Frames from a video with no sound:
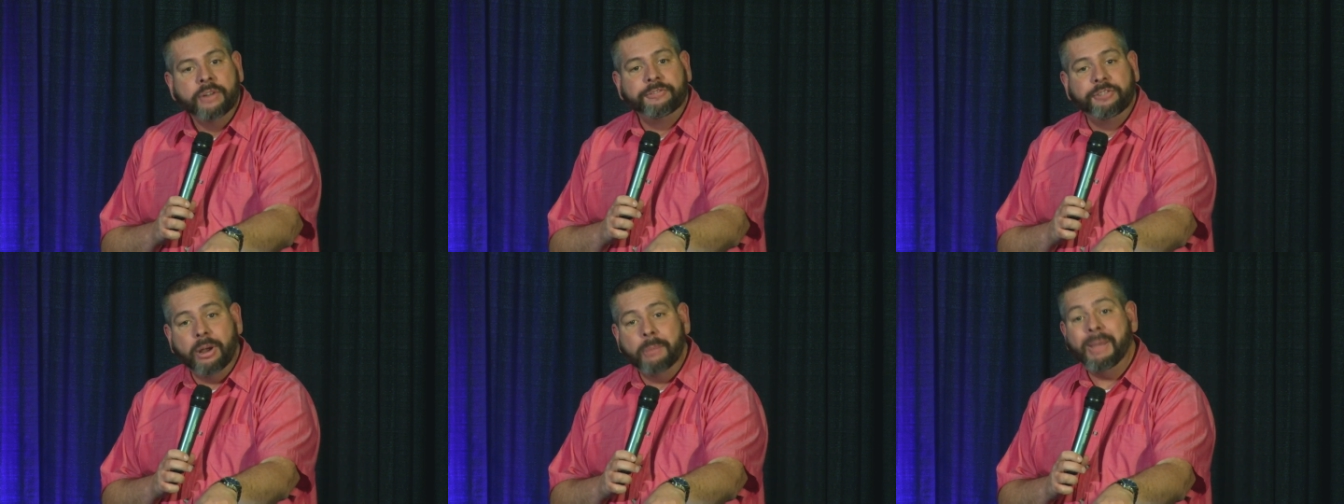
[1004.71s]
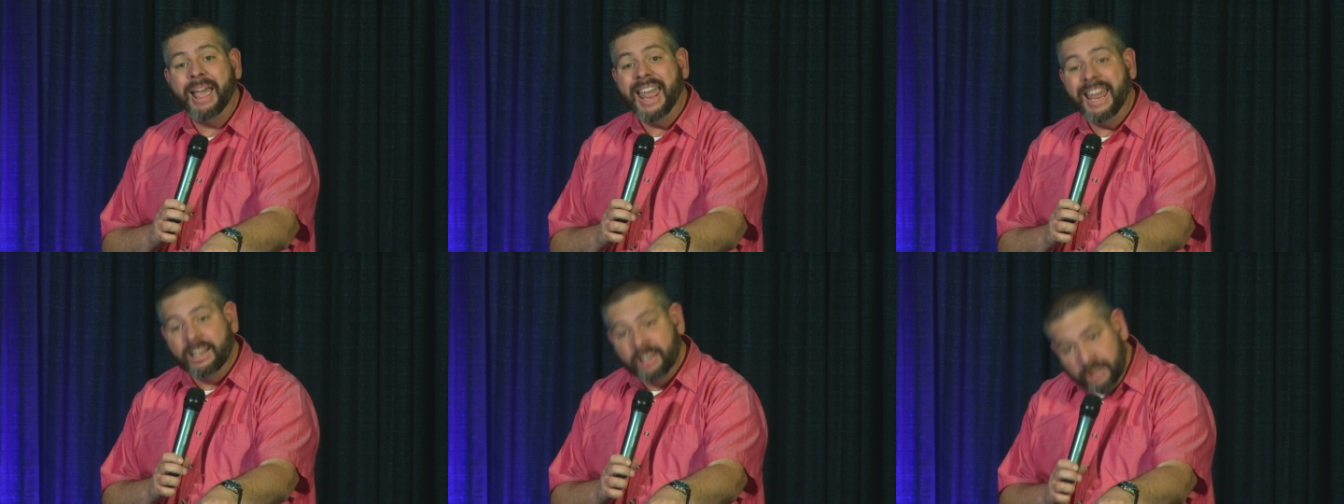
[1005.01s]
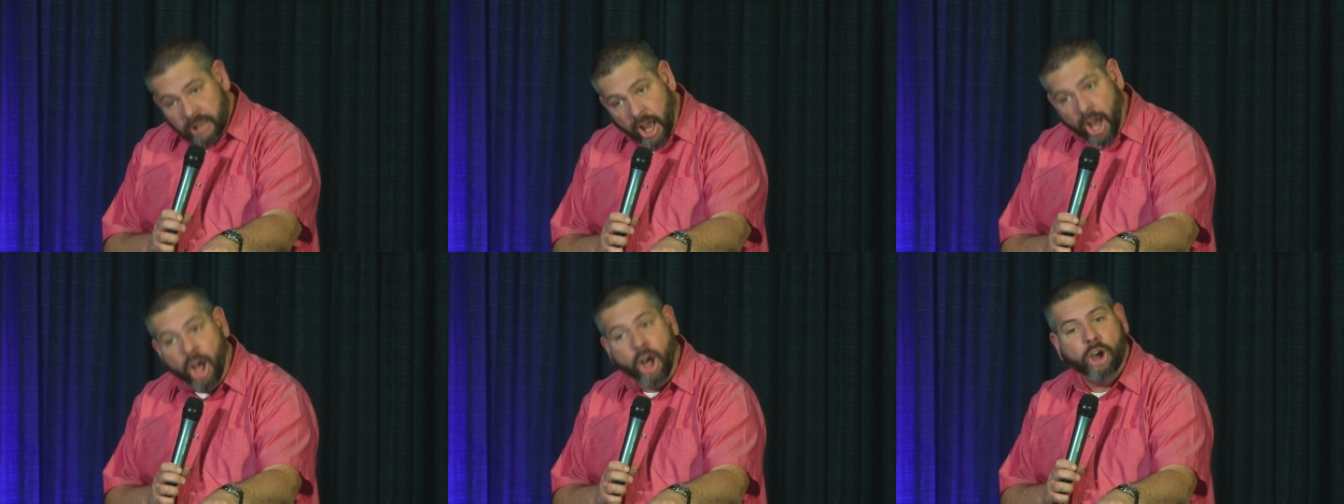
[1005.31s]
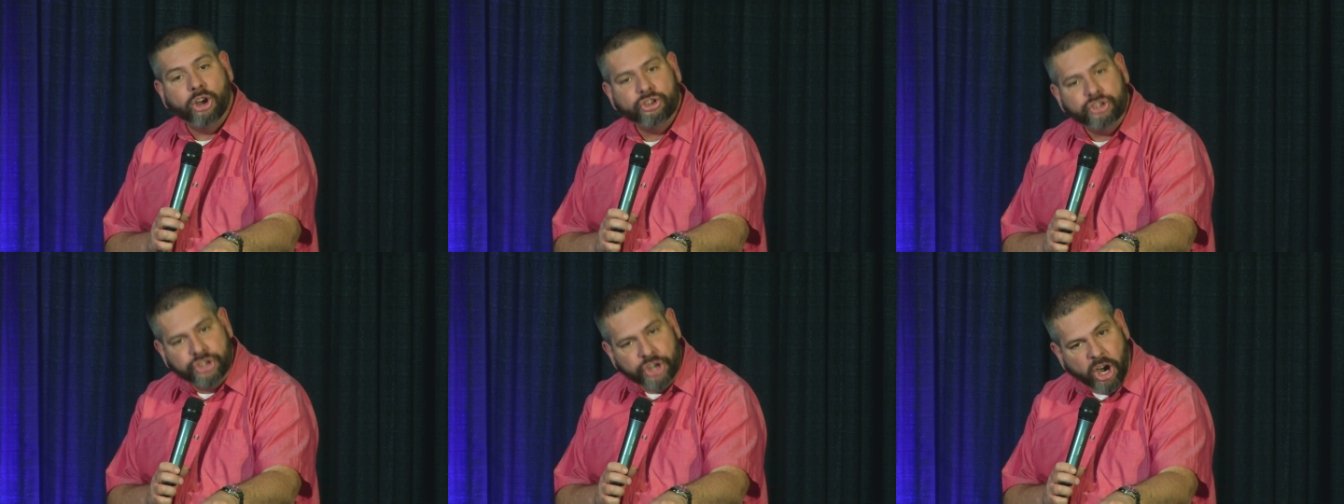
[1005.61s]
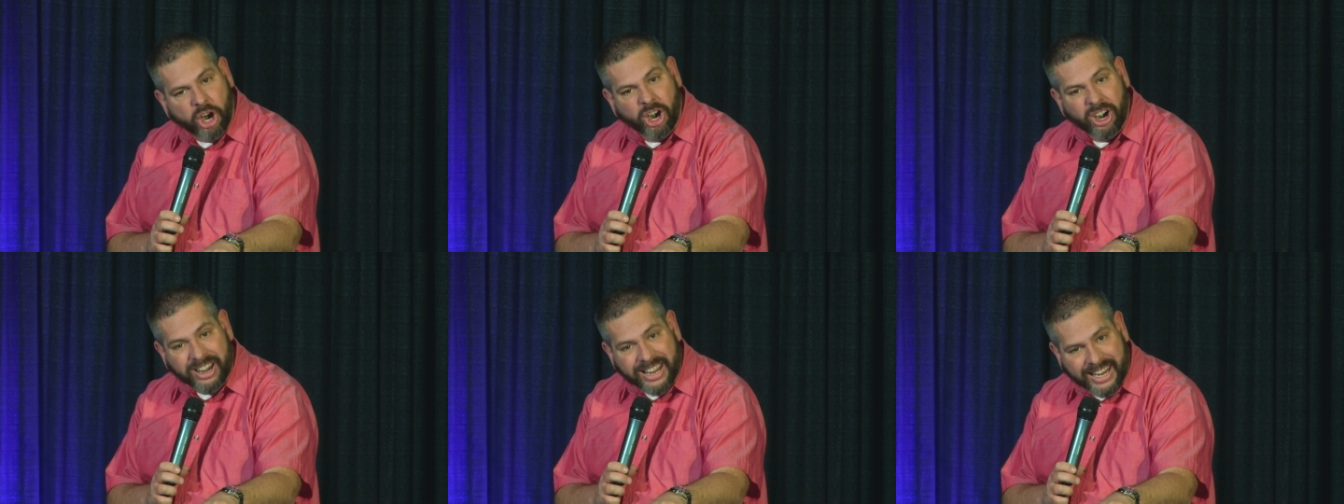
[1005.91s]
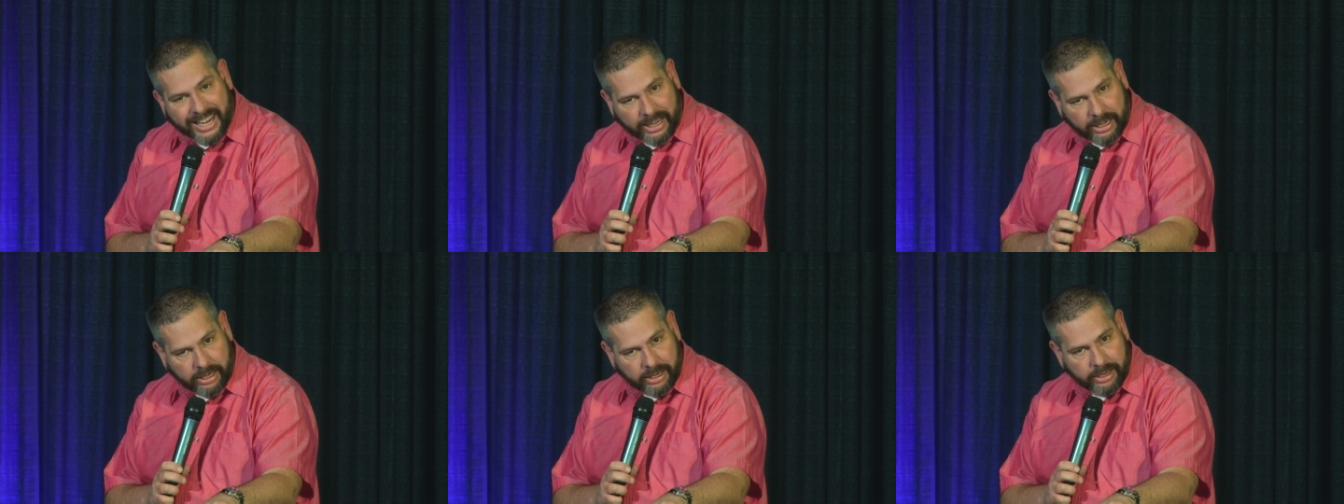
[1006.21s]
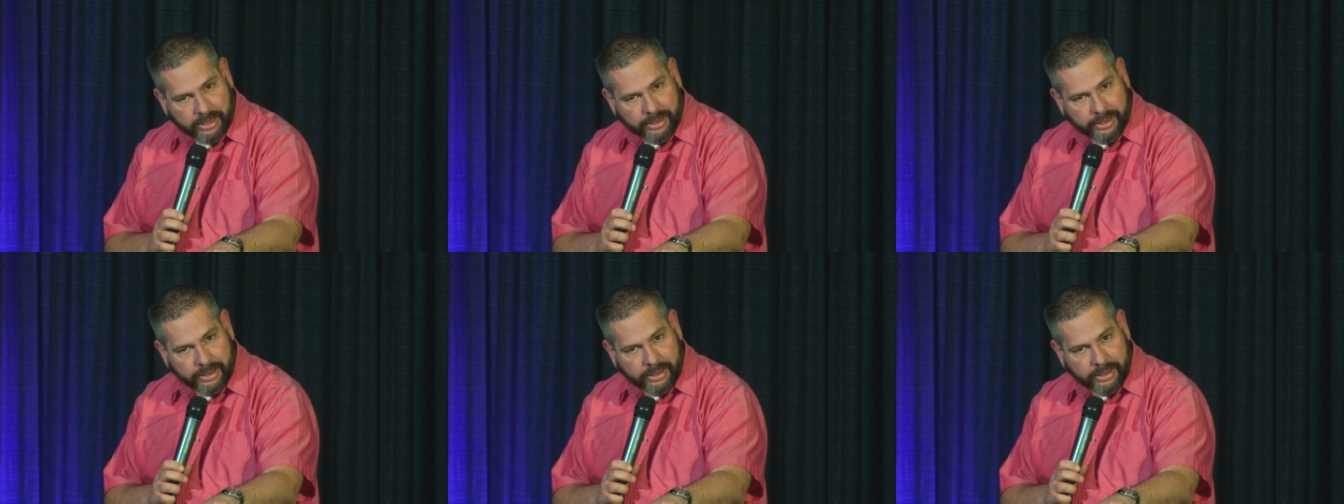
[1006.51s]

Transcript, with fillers: from a long journey.